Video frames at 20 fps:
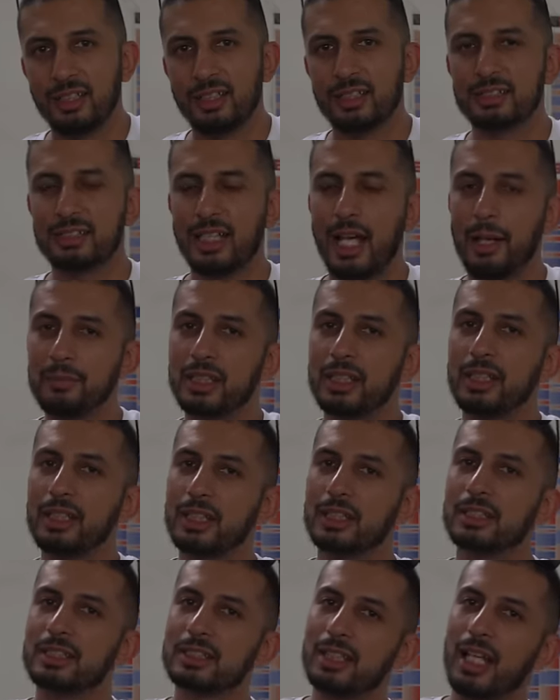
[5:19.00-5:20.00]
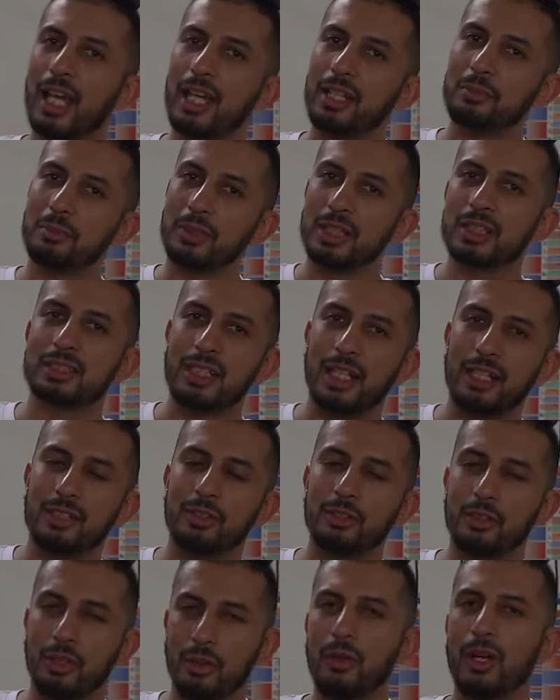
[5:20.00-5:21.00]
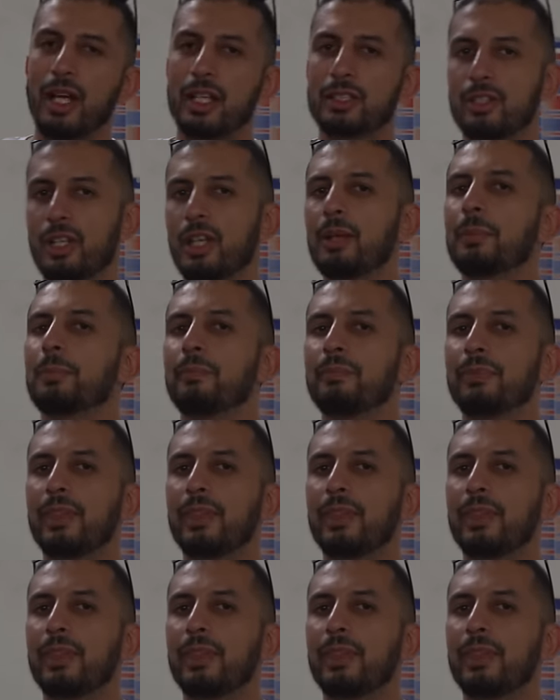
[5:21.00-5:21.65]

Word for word: something inside me said, you know what, Chip,